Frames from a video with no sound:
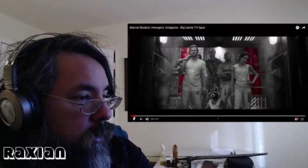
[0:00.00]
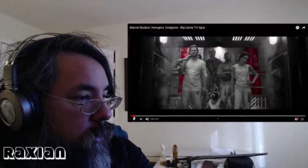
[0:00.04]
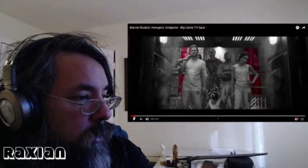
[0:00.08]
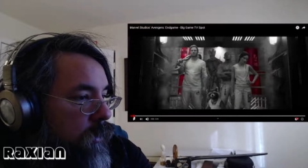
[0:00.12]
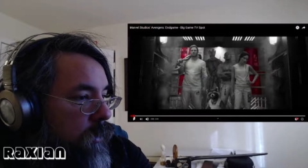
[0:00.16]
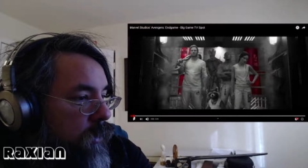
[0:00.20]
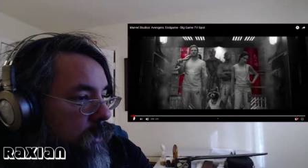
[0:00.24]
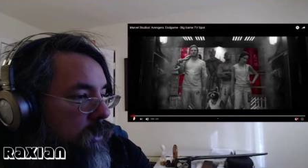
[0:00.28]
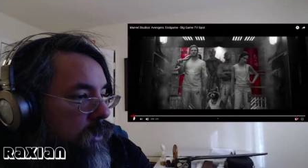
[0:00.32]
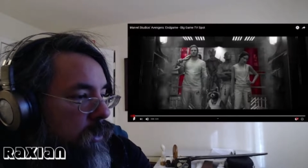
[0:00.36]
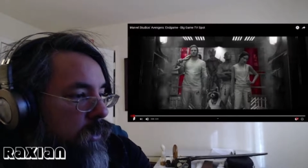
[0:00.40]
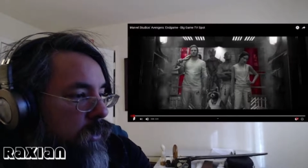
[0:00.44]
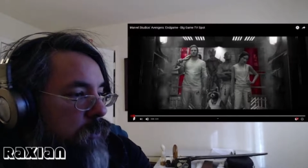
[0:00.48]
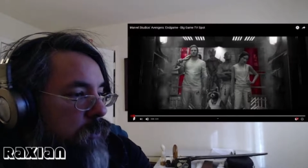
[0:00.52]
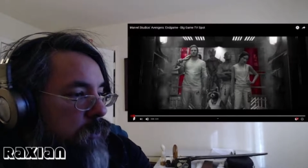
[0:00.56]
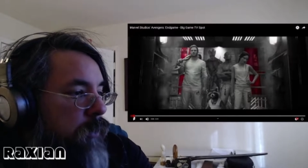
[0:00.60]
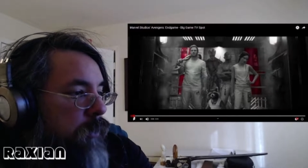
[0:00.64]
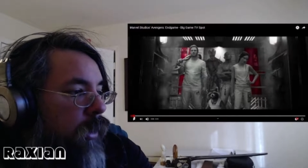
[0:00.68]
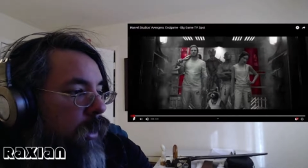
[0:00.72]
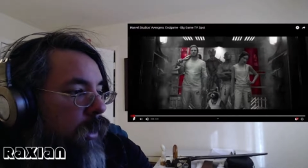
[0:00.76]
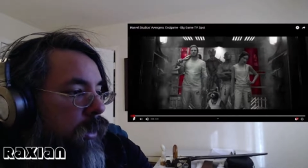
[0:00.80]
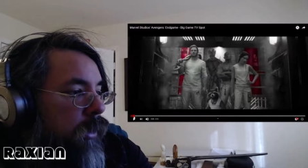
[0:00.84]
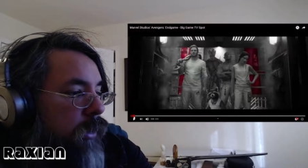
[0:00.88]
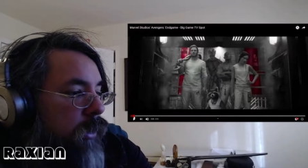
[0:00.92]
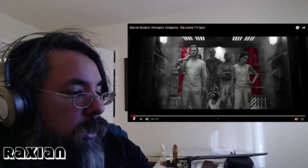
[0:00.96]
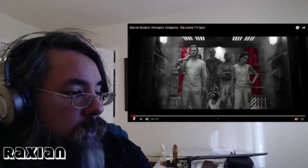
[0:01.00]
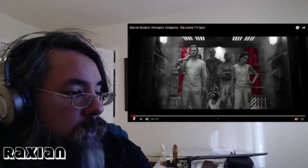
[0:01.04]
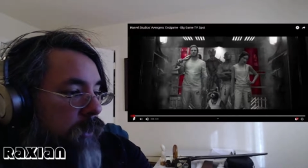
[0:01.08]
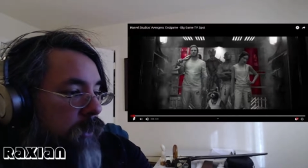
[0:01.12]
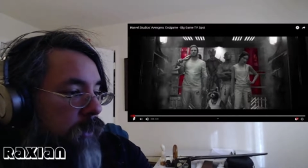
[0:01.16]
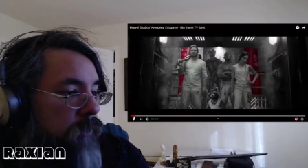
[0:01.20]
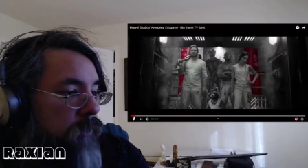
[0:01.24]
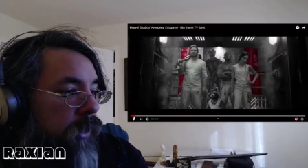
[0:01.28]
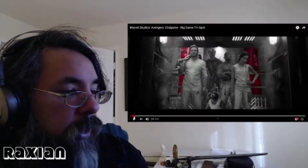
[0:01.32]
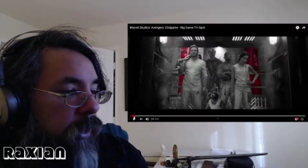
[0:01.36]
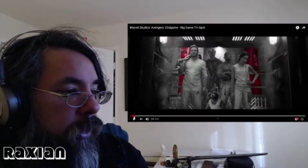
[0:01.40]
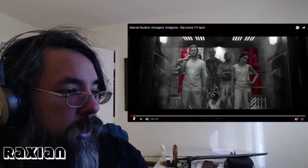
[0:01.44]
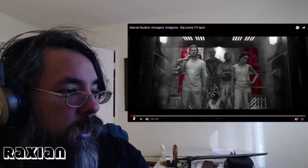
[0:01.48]
The, the Departed, like
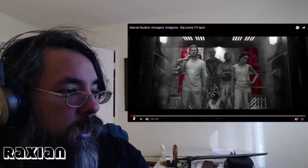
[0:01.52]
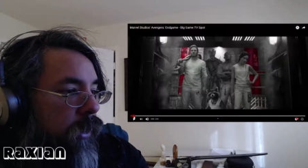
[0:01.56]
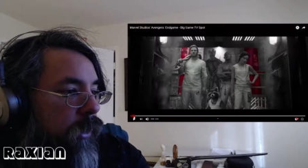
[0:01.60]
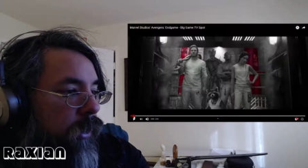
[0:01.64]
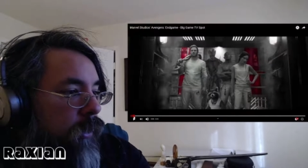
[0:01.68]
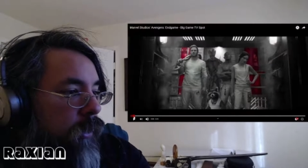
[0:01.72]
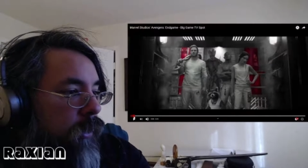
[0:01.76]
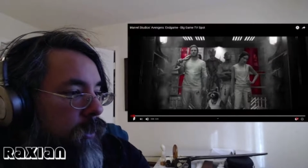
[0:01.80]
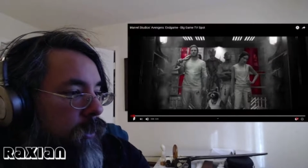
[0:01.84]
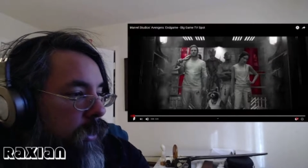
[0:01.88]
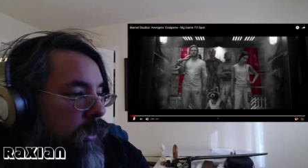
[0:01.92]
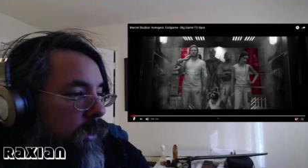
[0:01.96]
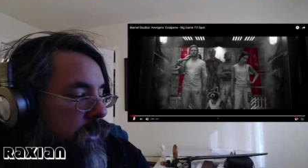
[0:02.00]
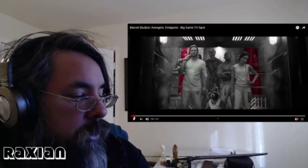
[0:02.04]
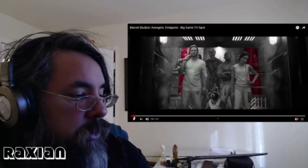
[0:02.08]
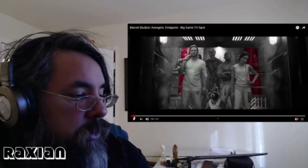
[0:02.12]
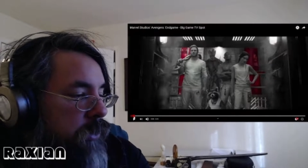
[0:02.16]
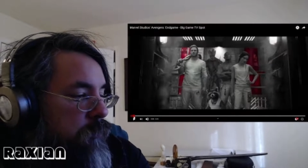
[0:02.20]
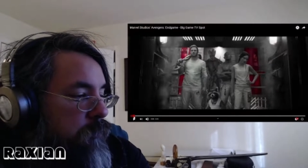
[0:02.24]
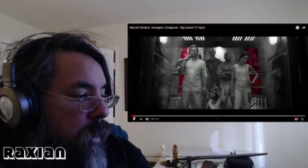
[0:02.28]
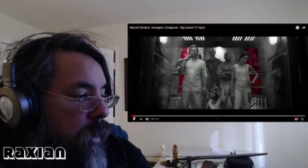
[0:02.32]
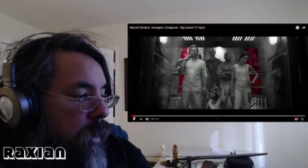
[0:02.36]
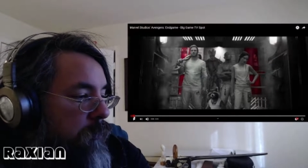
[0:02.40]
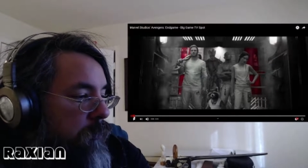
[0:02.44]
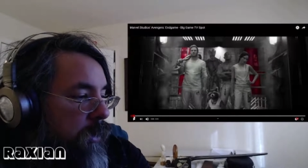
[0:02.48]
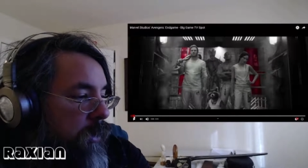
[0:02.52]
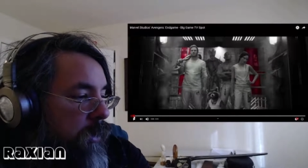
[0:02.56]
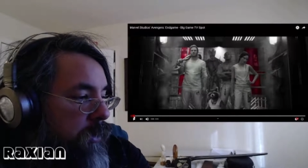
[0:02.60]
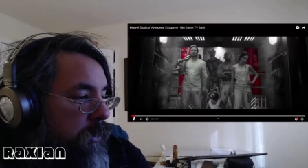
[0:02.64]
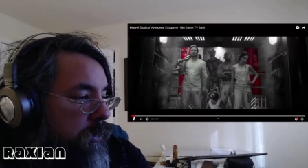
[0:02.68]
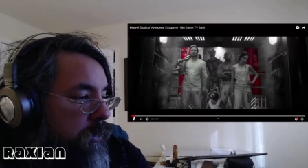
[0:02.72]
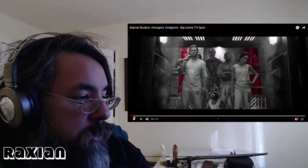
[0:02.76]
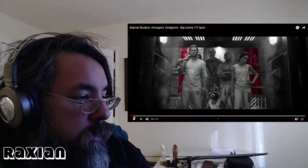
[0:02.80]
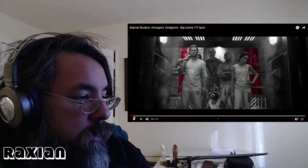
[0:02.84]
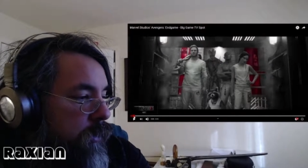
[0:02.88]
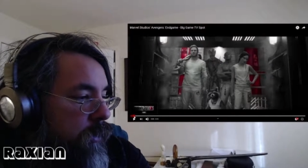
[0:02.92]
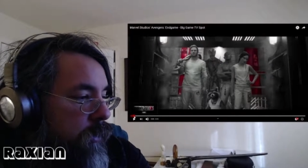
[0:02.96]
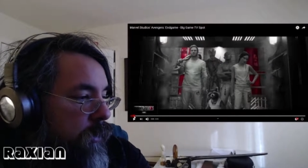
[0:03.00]
right here, and just
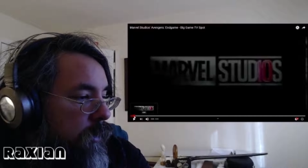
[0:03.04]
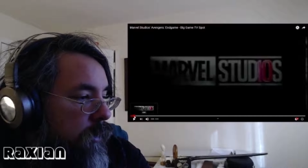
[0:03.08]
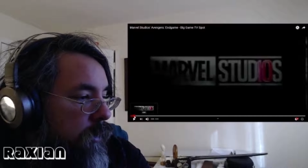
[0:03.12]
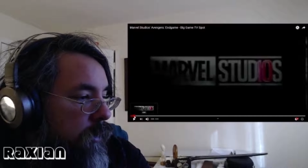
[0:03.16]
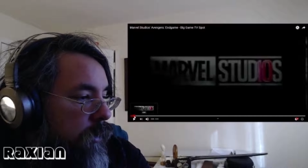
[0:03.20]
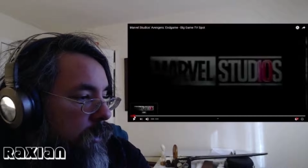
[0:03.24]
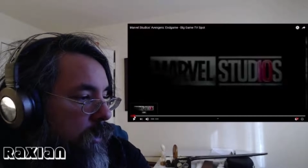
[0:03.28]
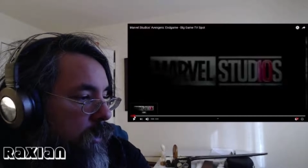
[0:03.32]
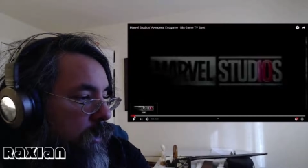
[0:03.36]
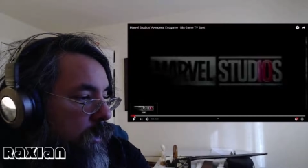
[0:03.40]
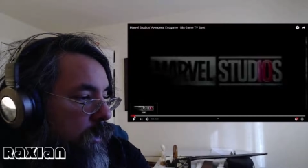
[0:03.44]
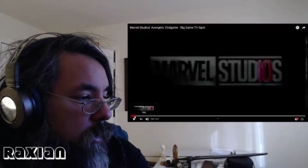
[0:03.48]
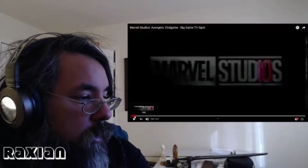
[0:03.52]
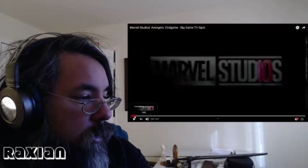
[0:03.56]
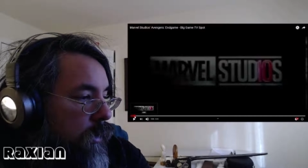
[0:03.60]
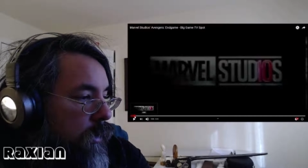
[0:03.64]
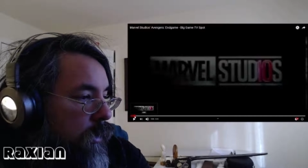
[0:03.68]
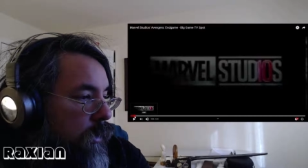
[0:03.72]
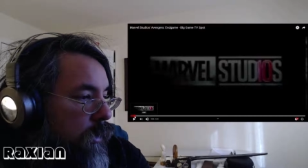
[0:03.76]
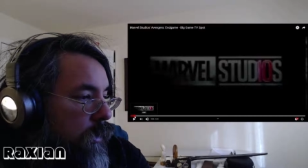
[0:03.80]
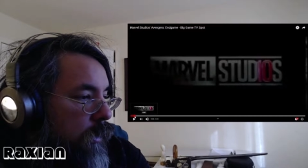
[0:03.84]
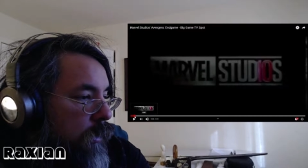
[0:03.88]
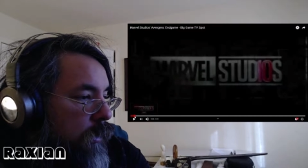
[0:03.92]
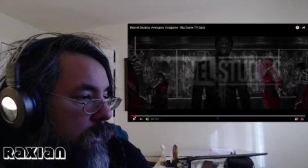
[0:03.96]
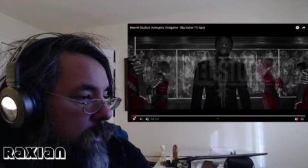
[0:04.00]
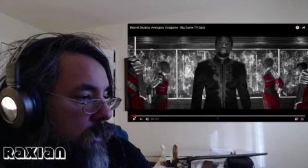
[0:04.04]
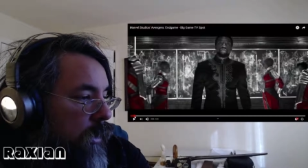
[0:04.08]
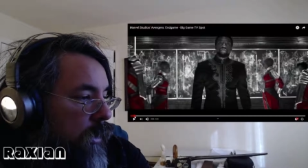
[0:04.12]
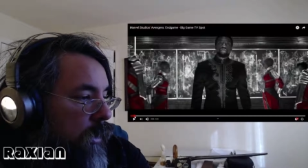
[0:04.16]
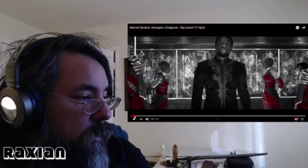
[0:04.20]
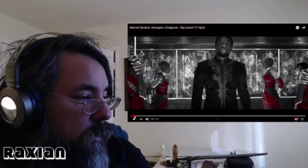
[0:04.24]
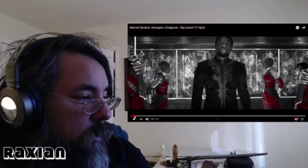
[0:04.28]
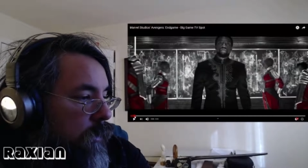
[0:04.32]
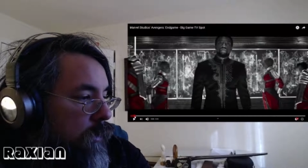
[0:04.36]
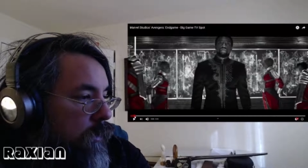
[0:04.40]
memories. Okay.